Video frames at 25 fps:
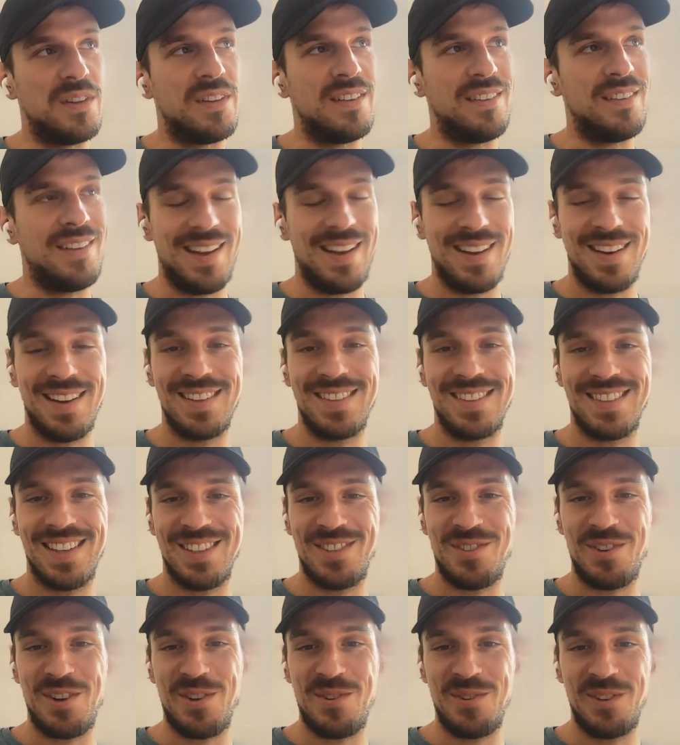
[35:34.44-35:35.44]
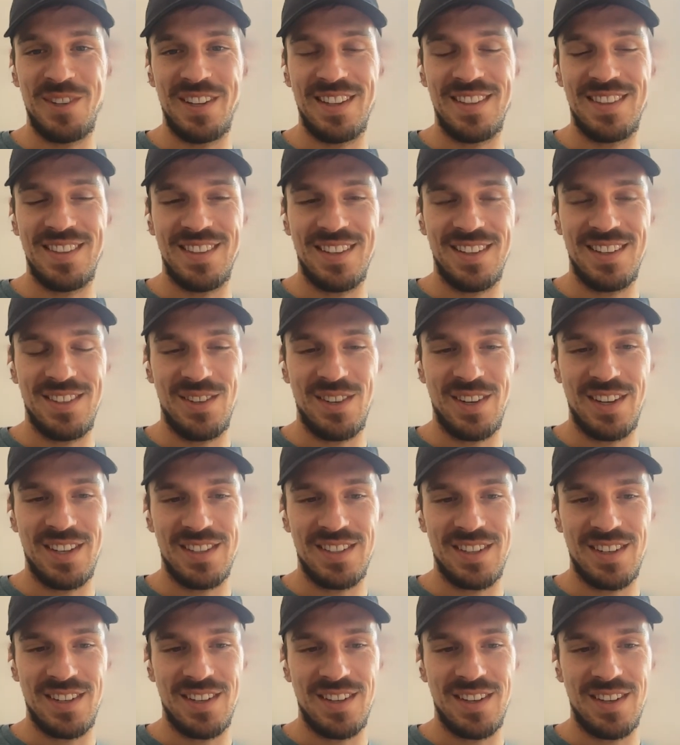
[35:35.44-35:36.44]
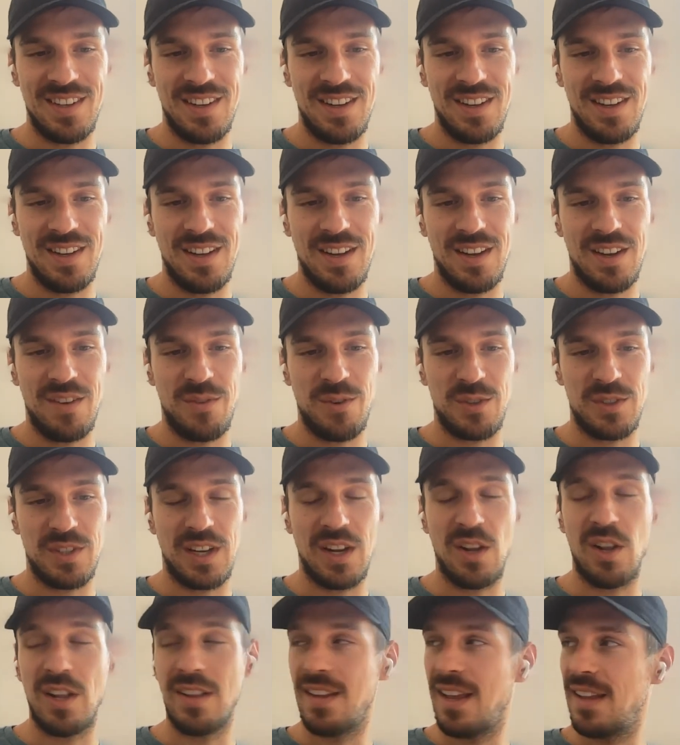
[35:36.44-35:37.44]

Yeah, that's very cool that you guys are focusing on.